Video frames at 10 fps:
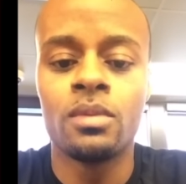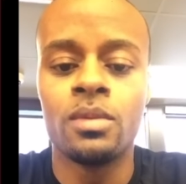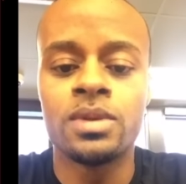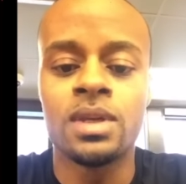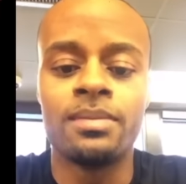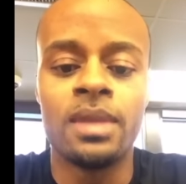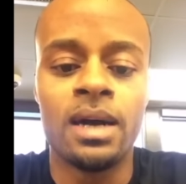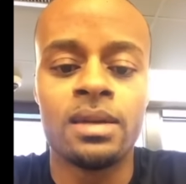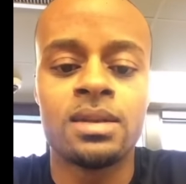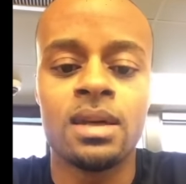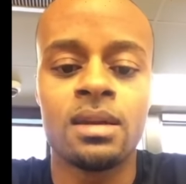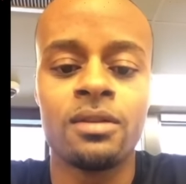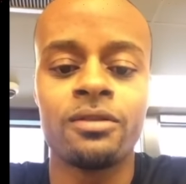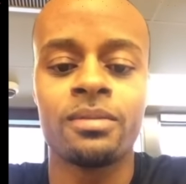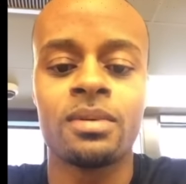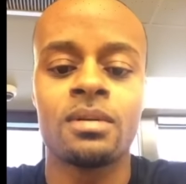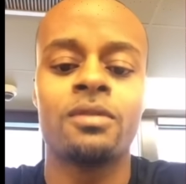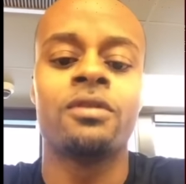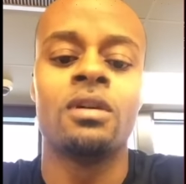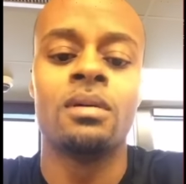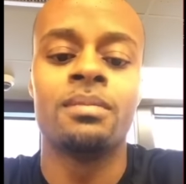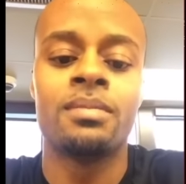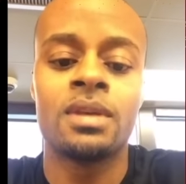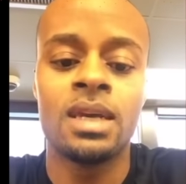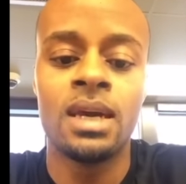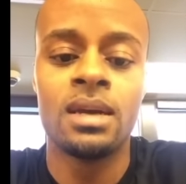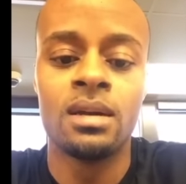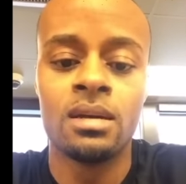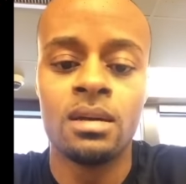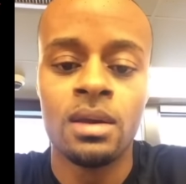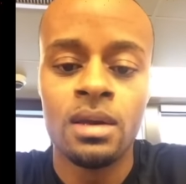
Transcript: What's up, Donna? Checking in from, from Canada.